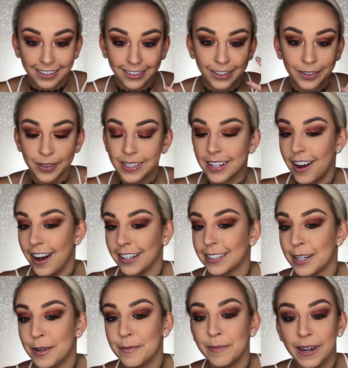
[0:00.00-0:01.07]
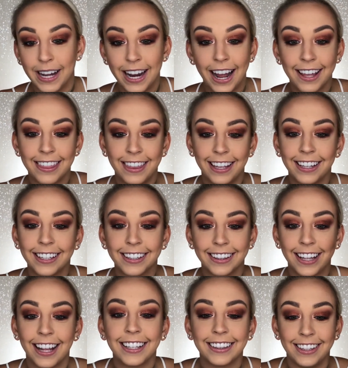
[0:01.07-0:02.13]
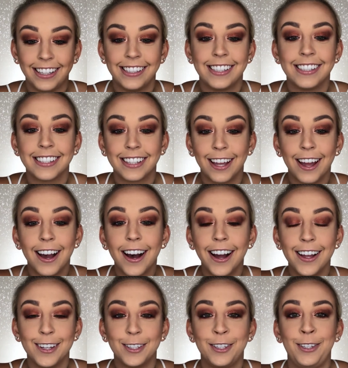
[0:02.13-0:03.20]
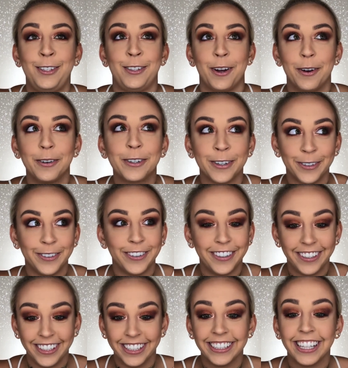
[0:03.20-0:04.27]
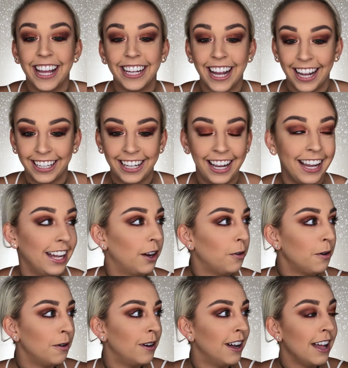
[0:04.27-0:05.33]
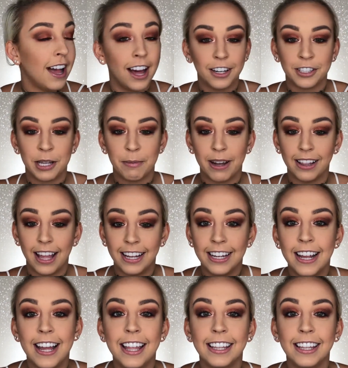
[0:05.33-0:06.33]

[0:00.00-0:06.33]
The look was awesome, but I think, like, this is so cool. Like, I can't, ooh, I just hit my light.